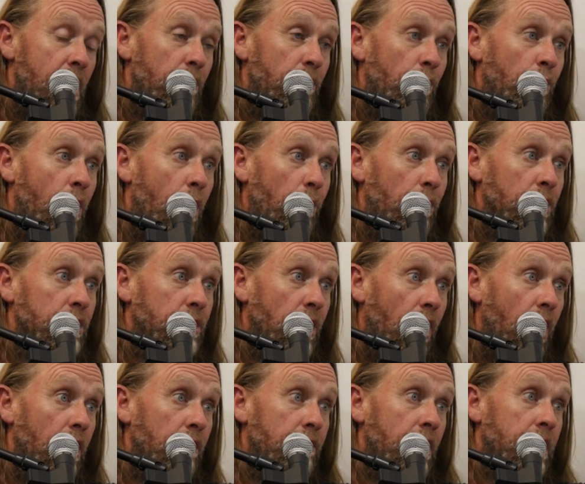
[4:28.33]
And what was
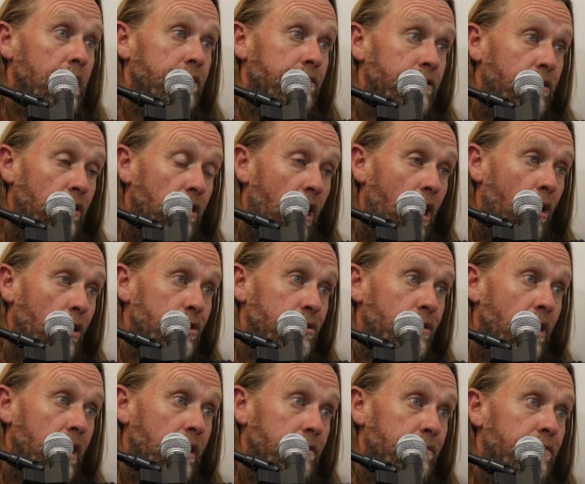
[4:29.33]
I running for? I was
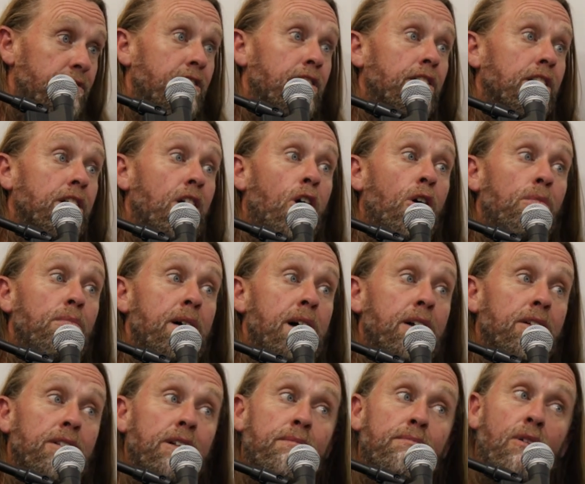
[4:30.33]
running for a gold
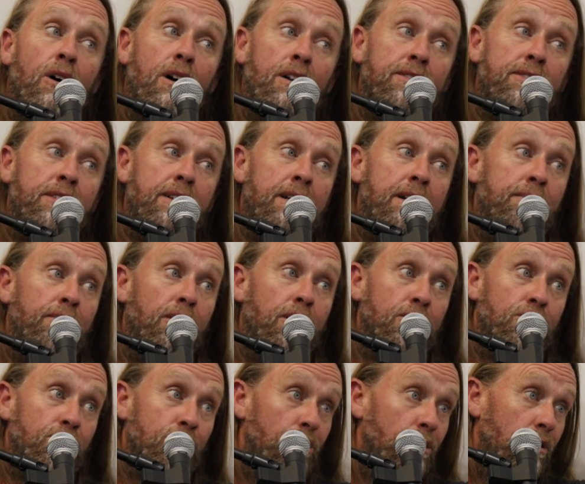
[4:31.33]
medal that might sit in my
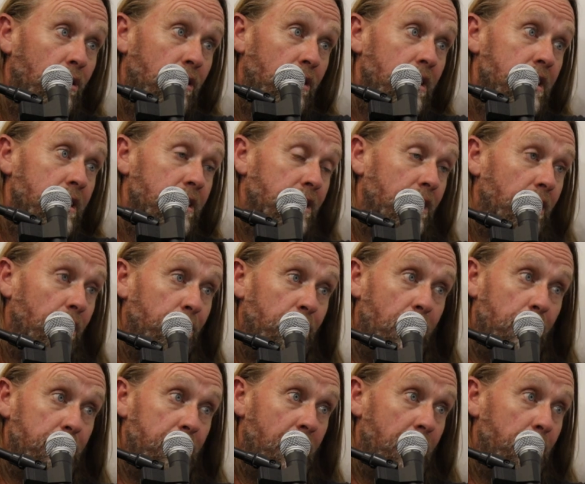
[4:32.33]
drawer that I
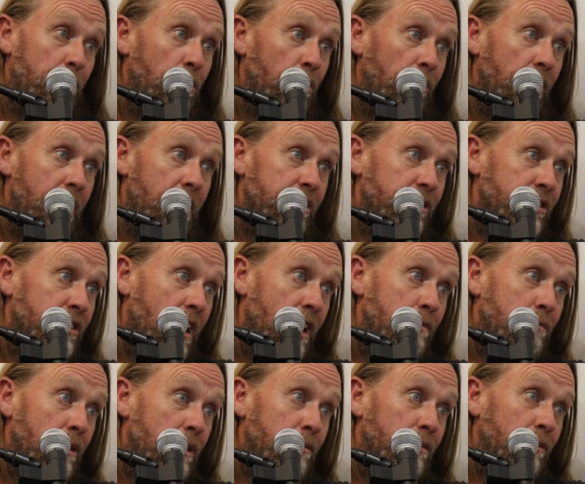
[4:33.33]
might be able to pull out and show
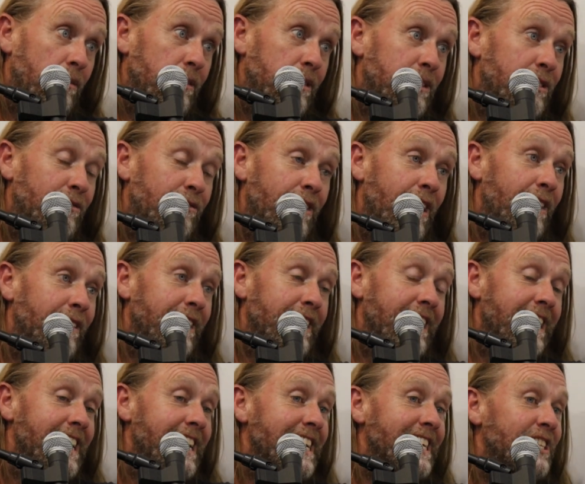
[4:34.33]
people. It's
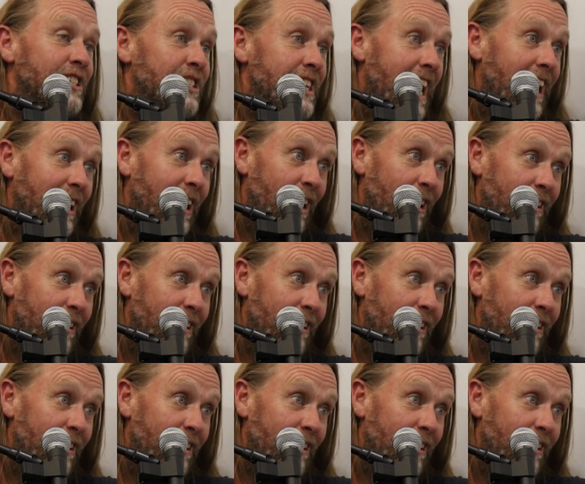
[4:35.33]
very shallow.